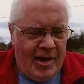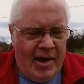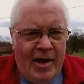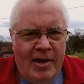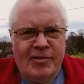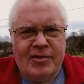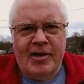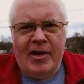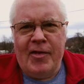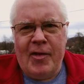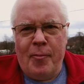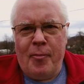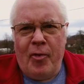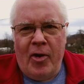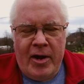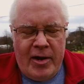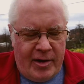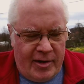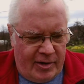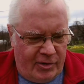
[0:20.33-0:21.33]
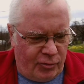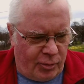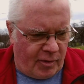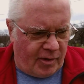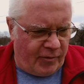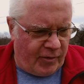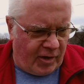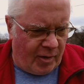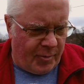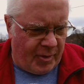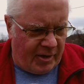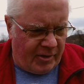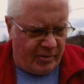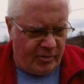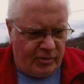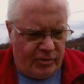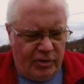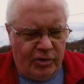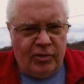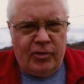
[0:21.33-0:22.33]
There's another break, that's why I've come
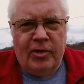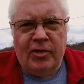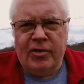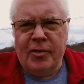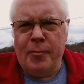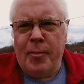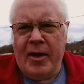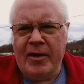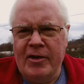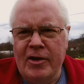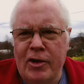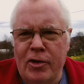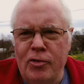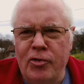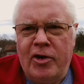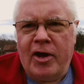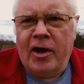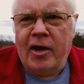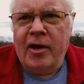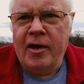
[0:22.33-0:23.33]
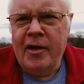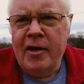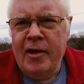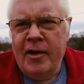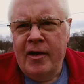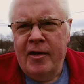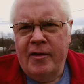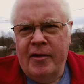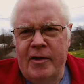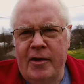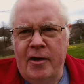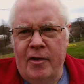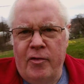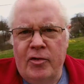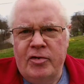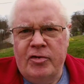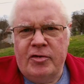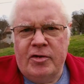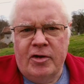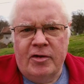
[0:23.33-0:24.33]
out to do this in Banja Luka, the
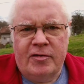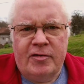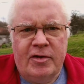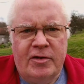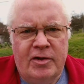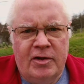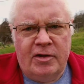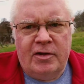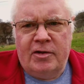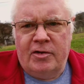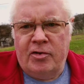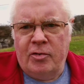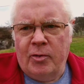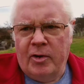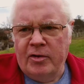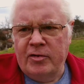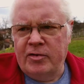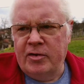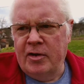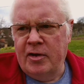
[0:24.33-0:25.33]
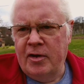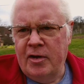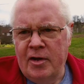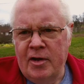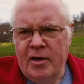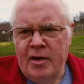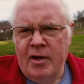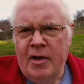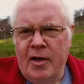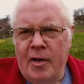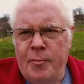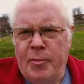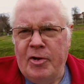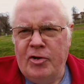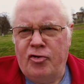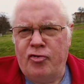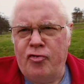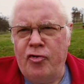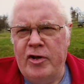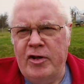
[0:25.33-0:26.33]
nearest city to us.
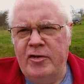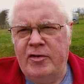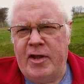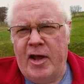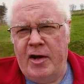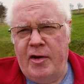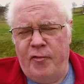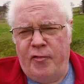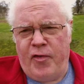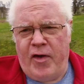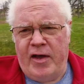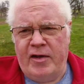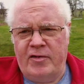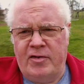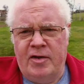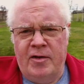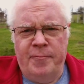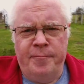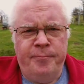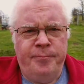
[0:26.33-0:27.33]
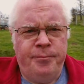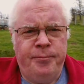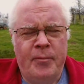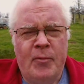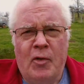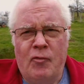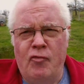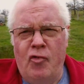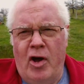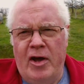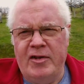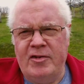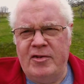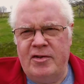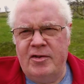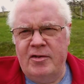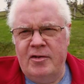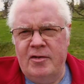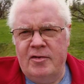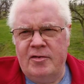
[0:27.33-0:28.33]
Been trees down, in fact, right
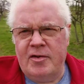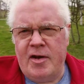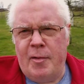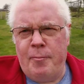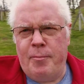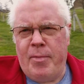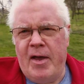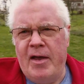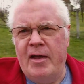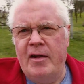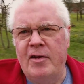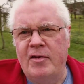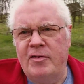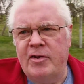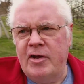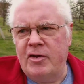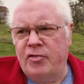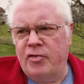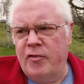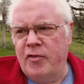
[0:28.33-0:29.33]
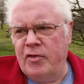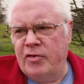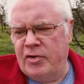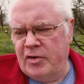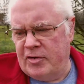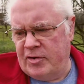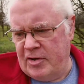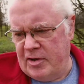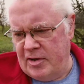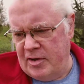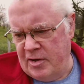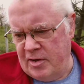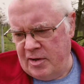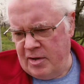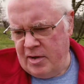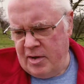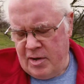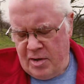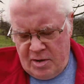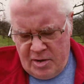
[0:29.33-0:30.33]
slap bang in the centre of the city
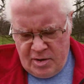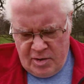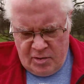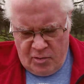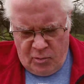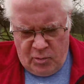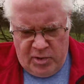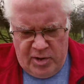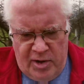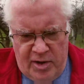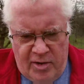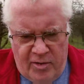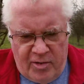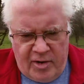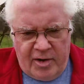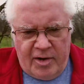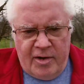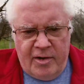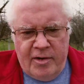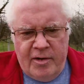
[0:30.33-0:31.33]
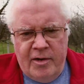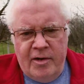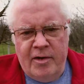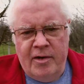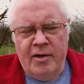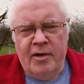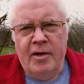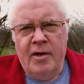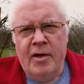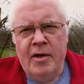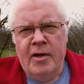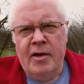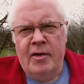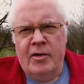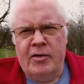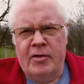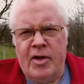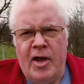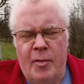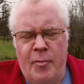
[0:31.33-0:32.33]
where
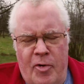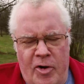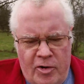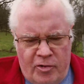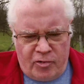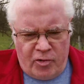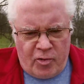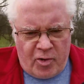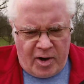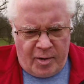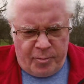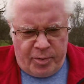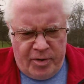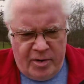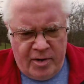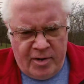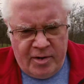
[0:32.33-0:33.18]
Tamara grew up.